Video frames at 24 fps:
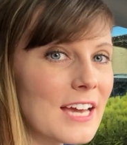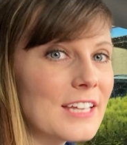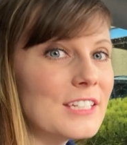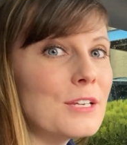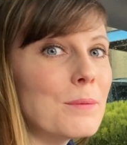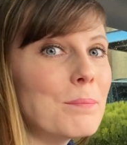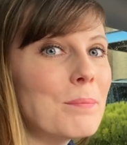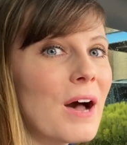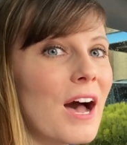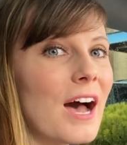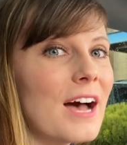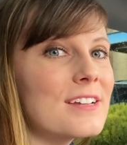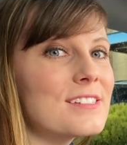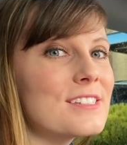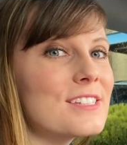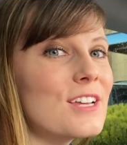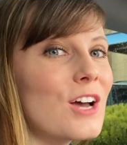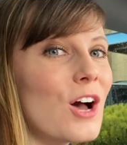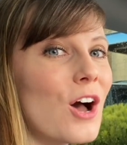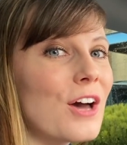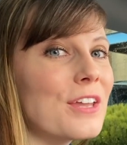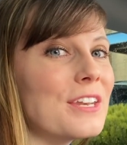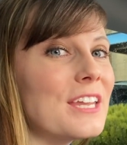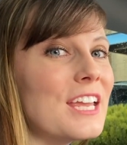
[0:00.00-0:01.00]
a deposit
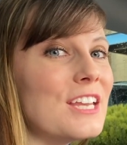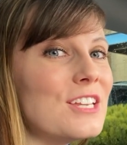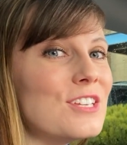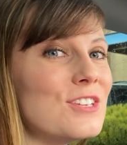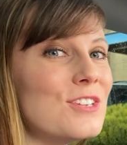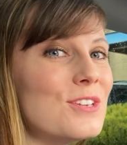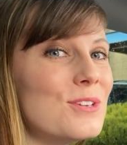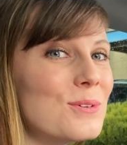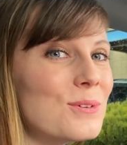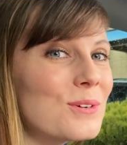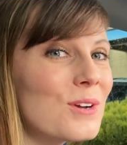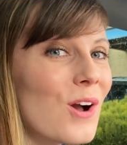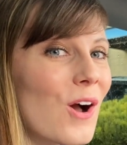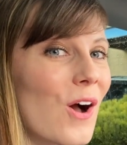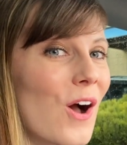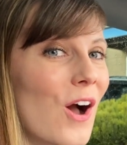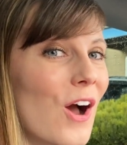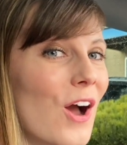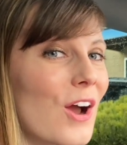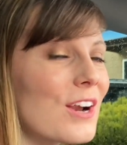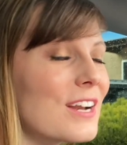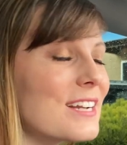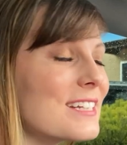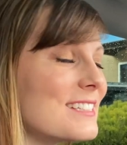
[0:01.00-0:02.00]
on a new
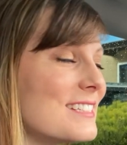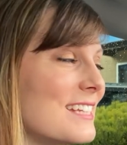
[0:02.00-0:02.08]
car